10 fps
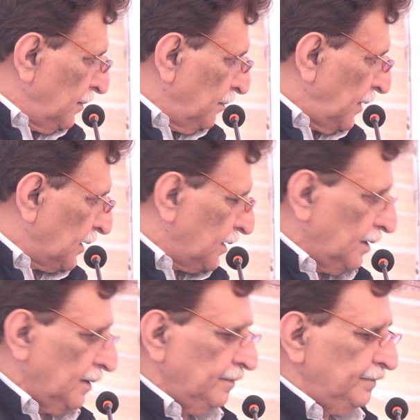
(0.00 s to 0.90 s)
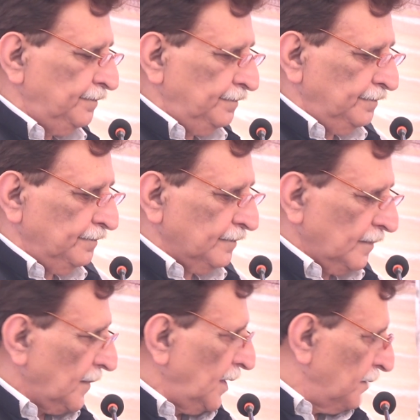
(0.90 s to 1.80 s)
But
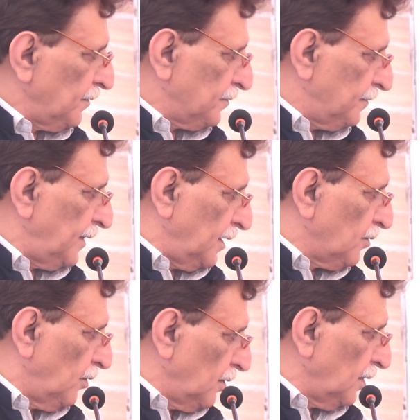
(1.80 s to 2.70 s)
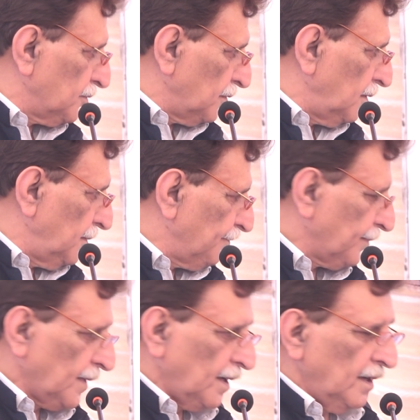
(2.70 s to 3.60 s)
it was very cold also.
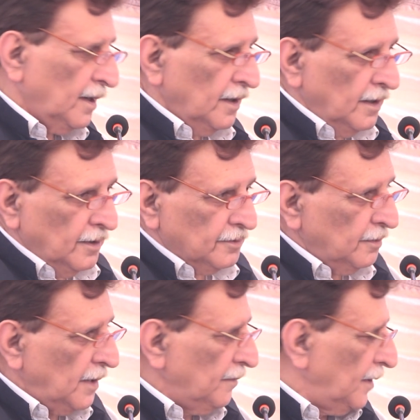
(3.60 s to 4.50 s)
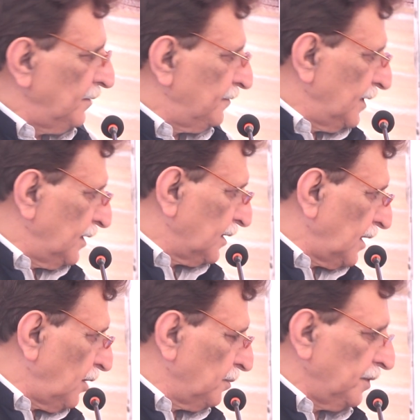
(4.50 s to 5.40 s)
So my wife didn't
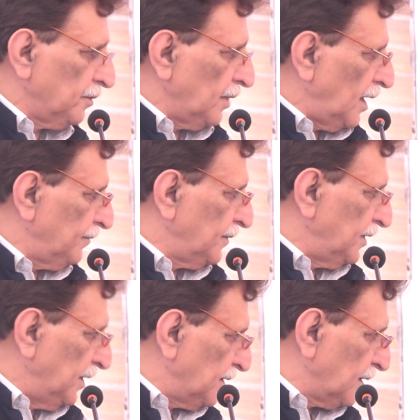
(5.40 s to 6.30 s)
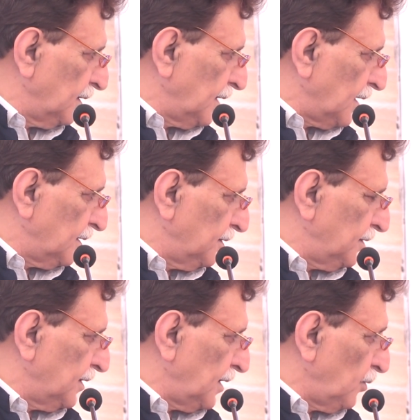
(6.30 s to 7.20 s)
allow me to have the heater in that.
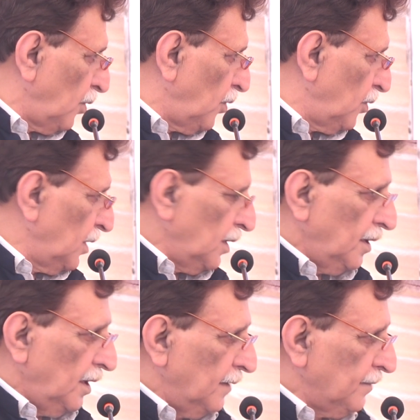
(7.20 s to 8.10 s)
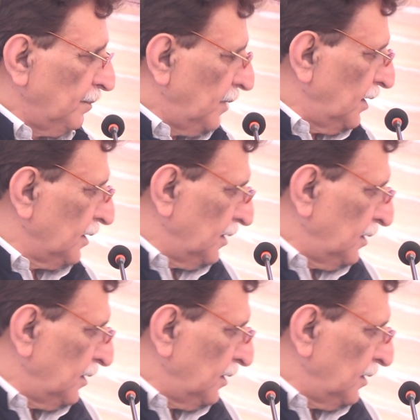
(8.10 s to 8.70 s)
She said, oh, it will burn.